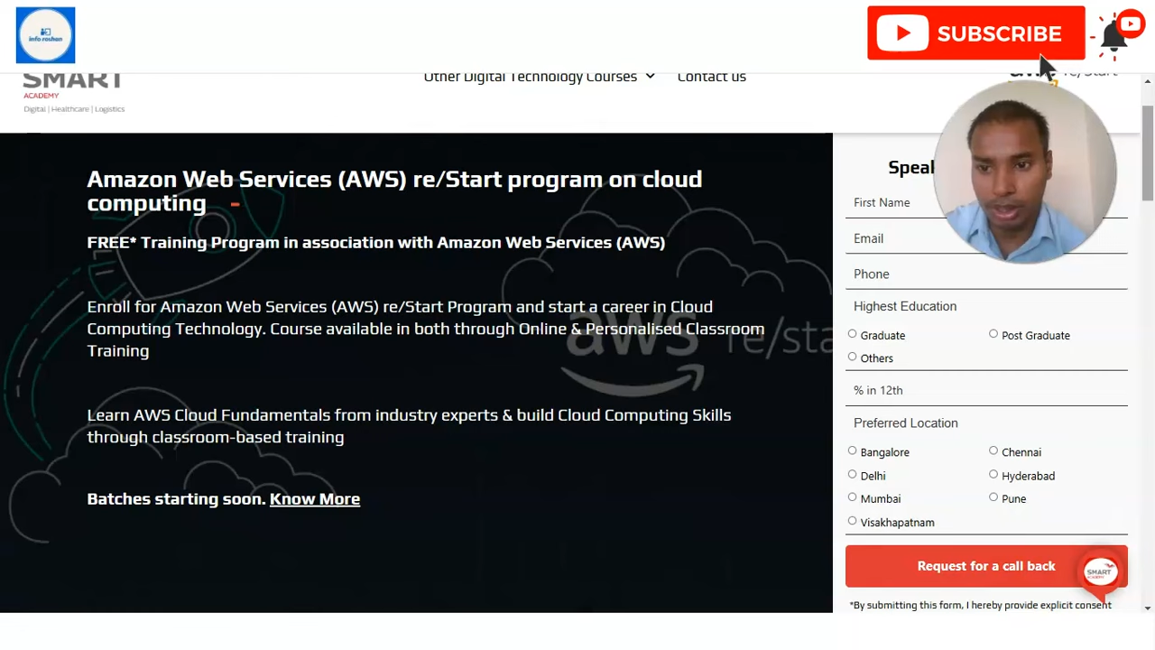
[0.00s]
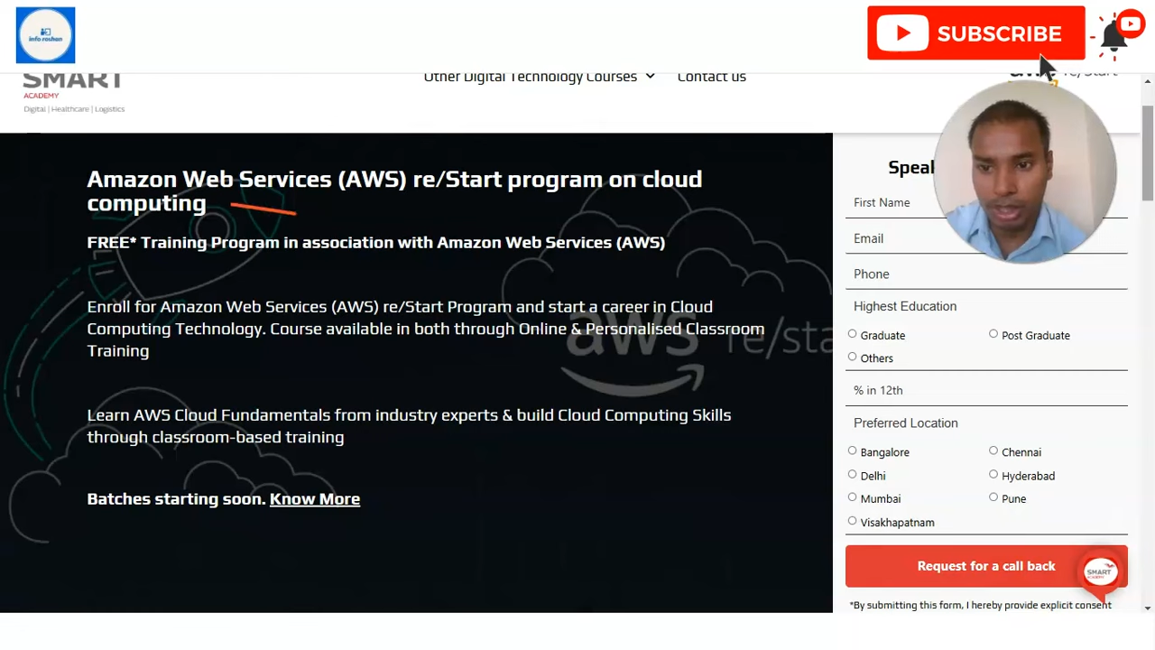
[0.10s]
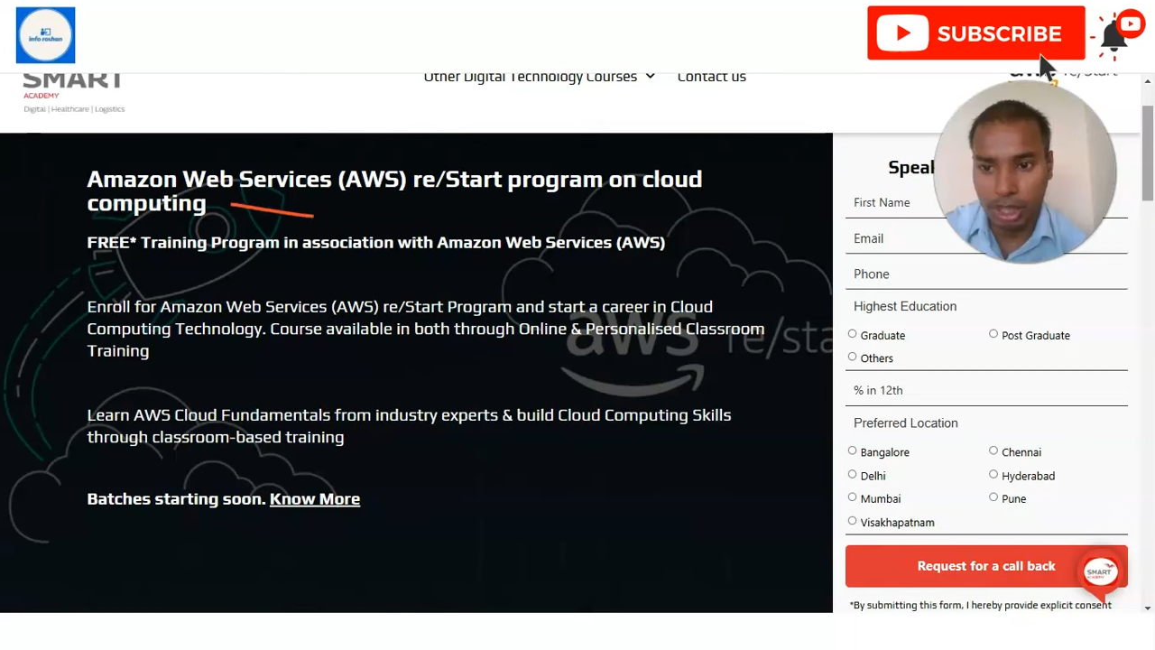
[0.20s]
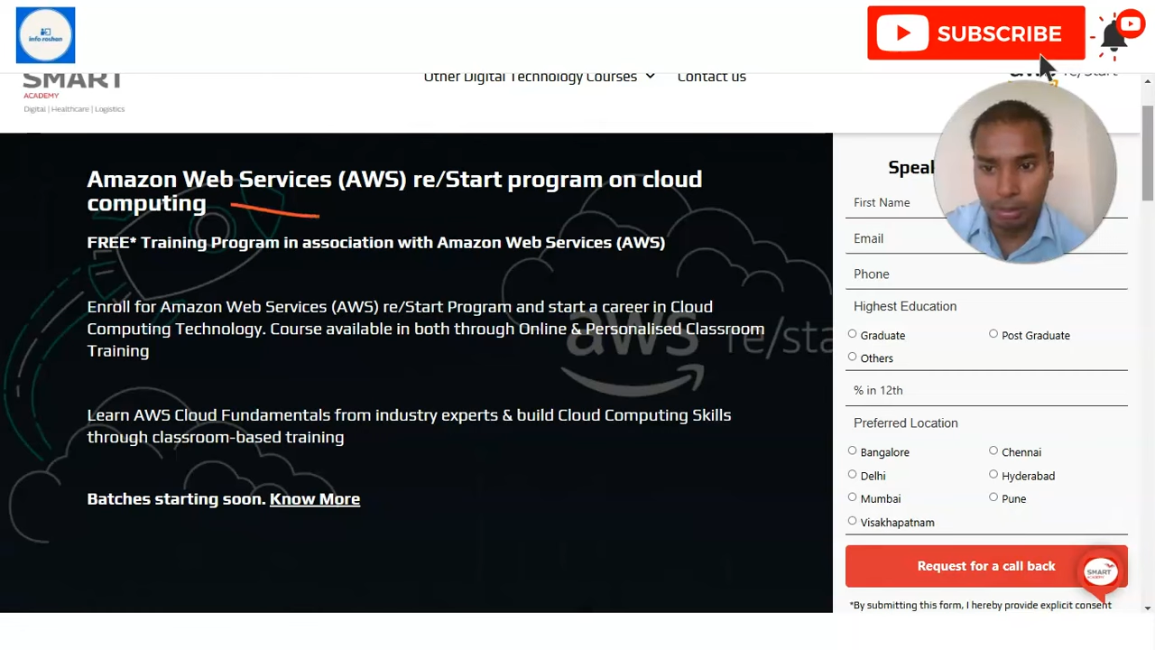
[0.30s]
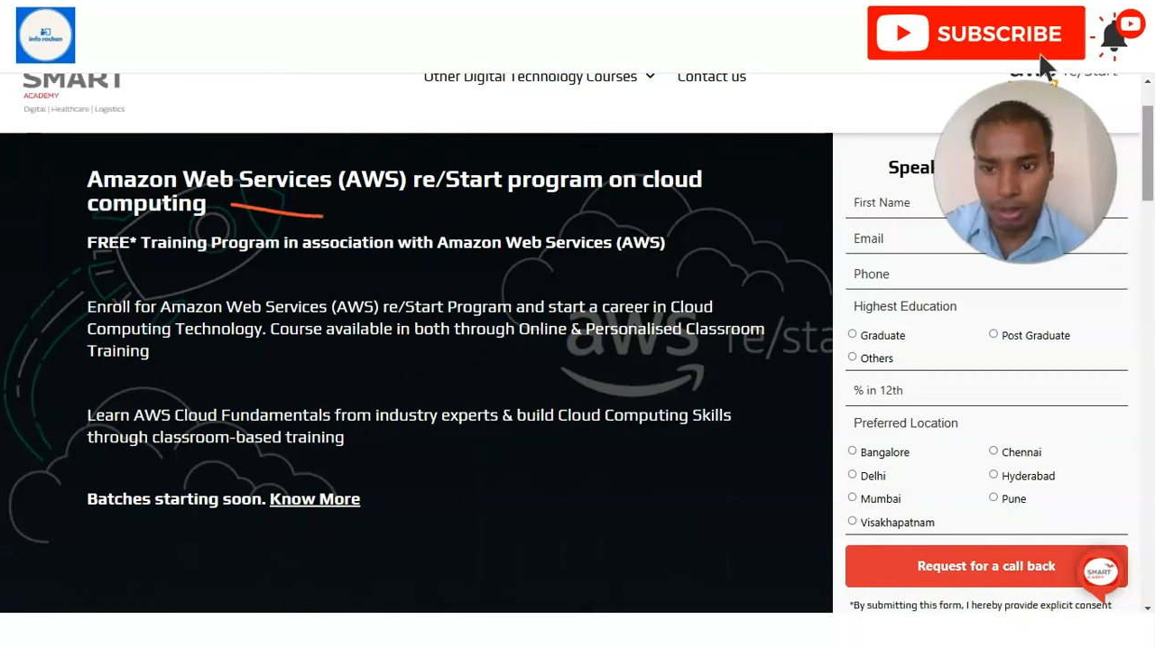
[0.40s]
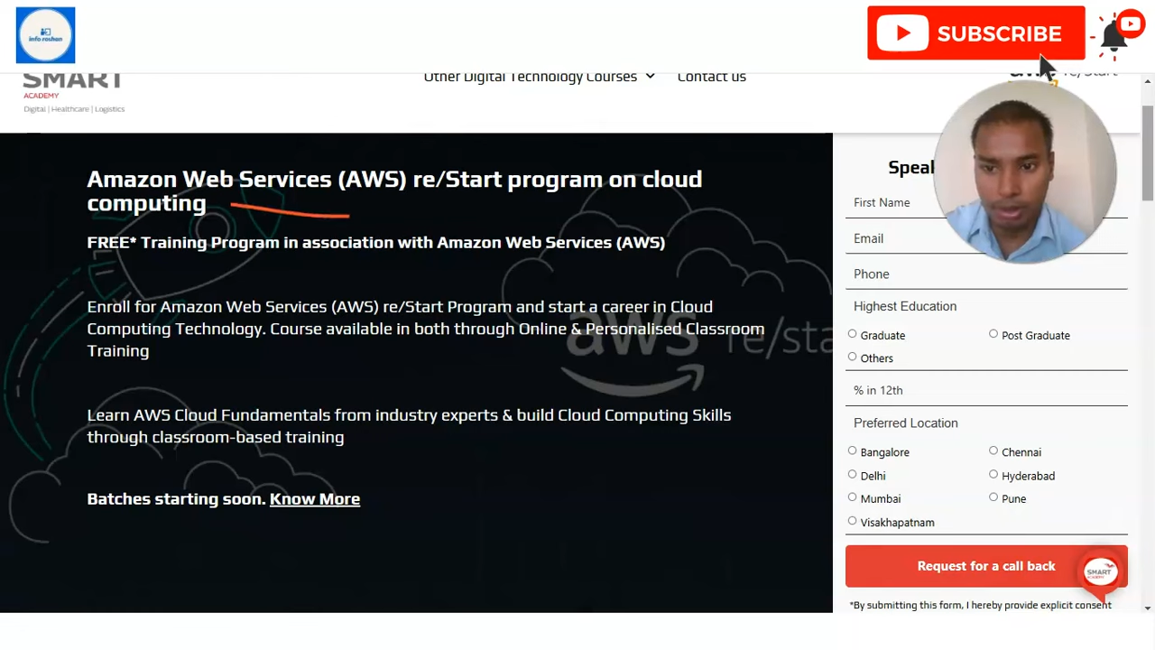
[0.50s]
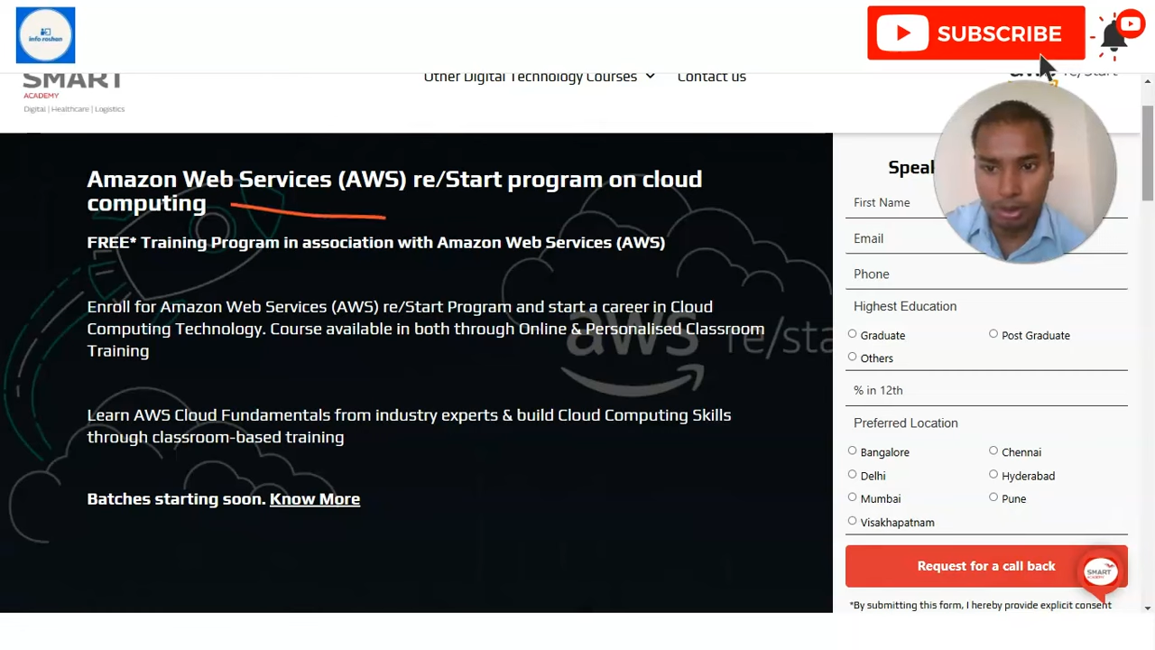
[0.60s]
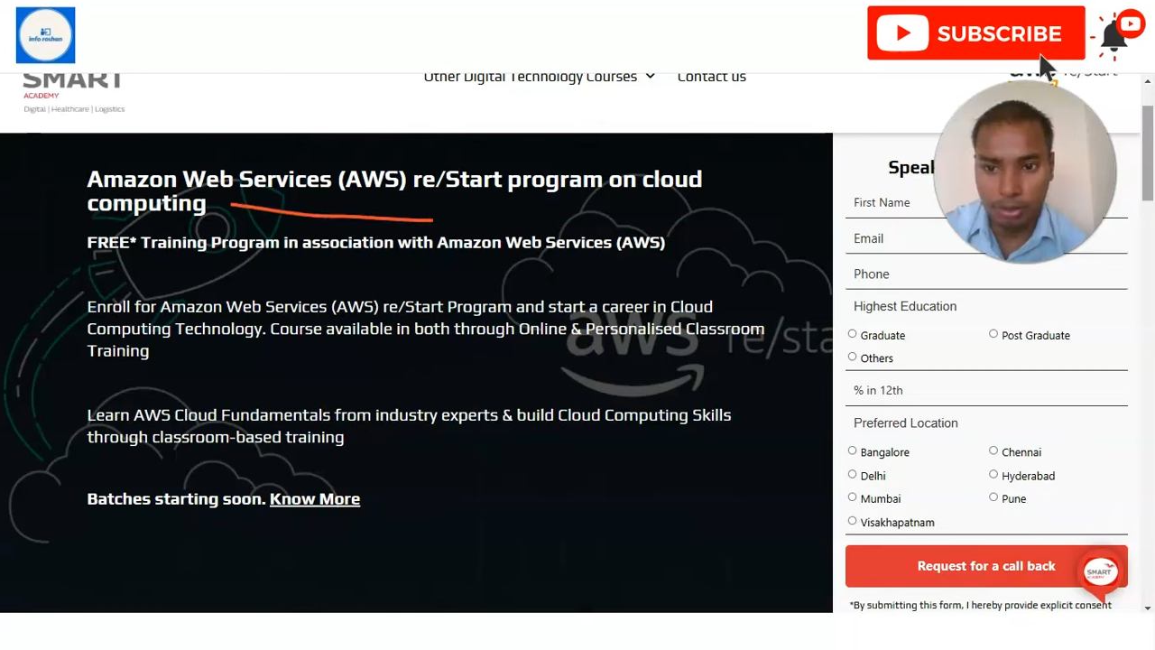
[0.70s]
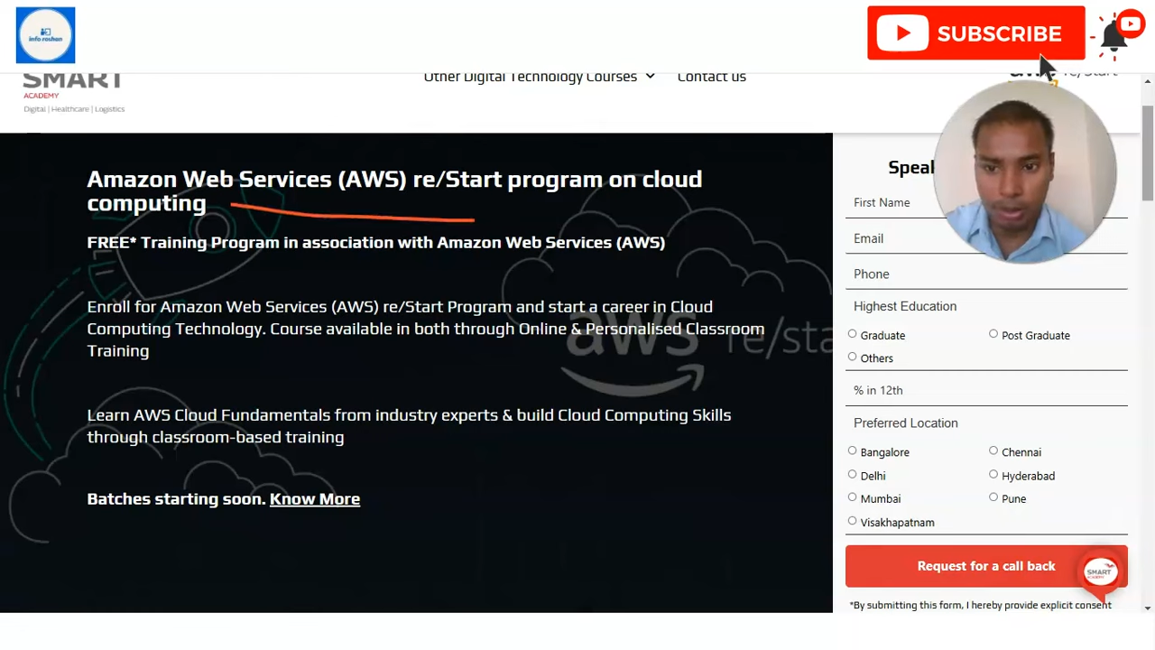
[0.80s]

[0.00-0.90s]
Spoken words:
Amazon Web